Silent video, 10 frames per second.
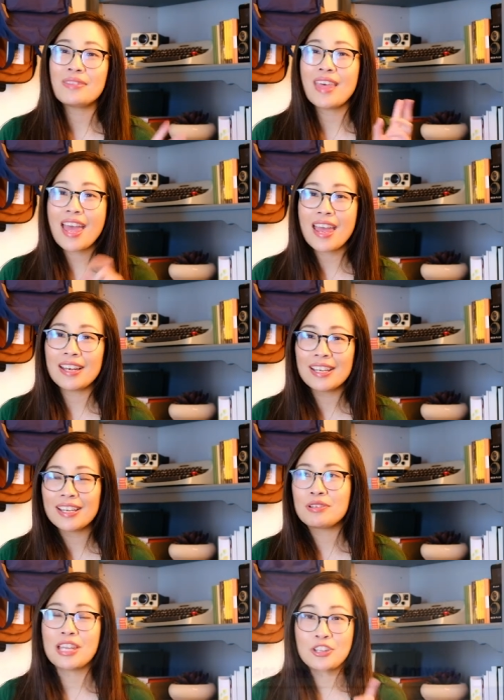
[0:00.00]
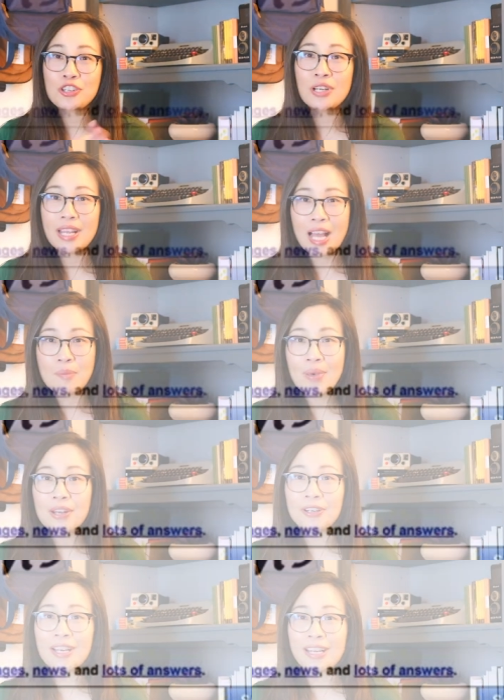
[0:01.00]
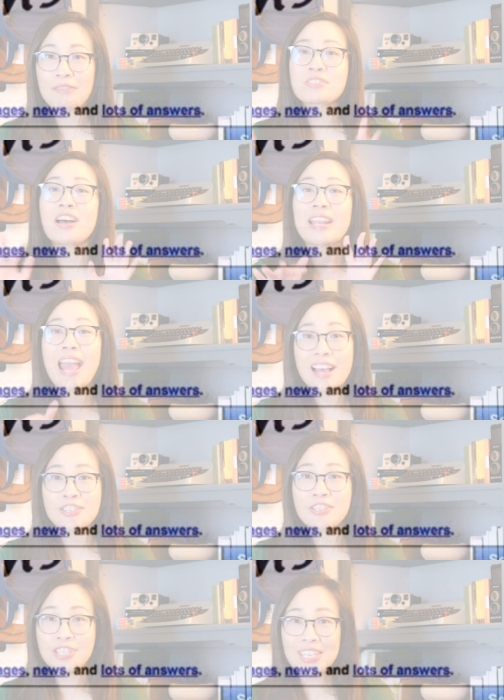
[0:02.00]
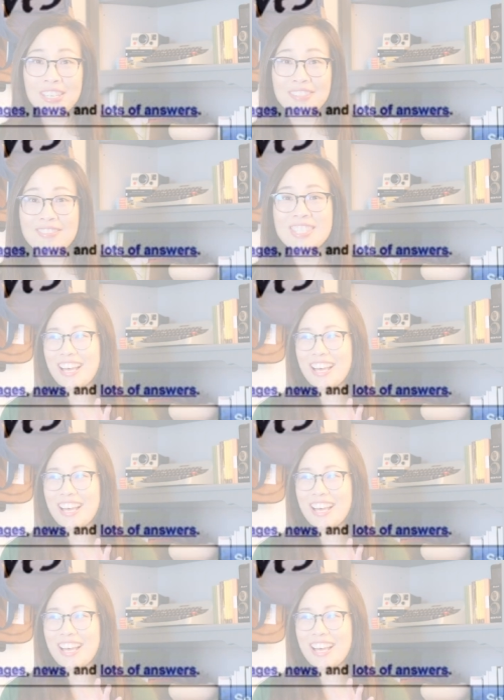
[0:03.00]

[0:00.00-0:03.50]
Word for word: But then when the internet got better and I was on Ask Jeeves,